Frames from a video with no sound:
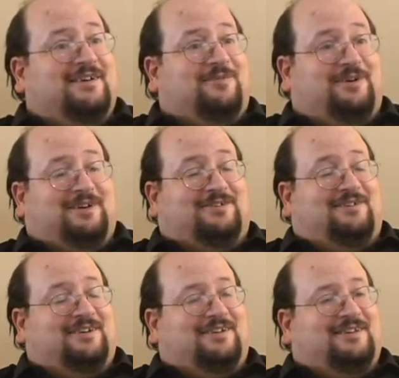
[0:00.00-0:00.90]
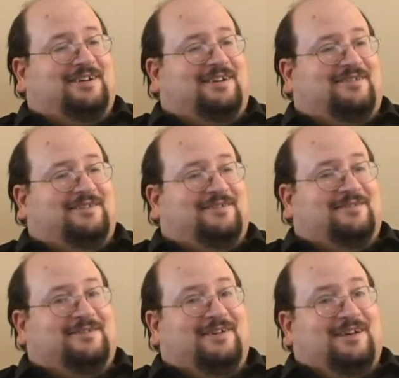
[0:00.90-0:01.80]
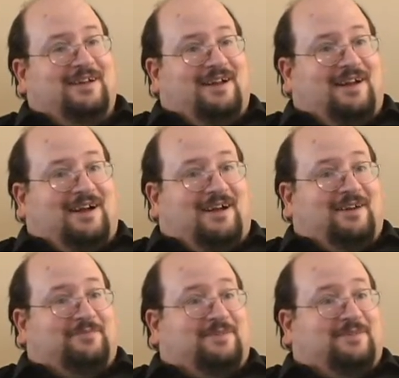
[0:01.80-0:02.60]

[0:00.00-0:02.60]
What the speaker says: 1 o'clock in the afternoon, I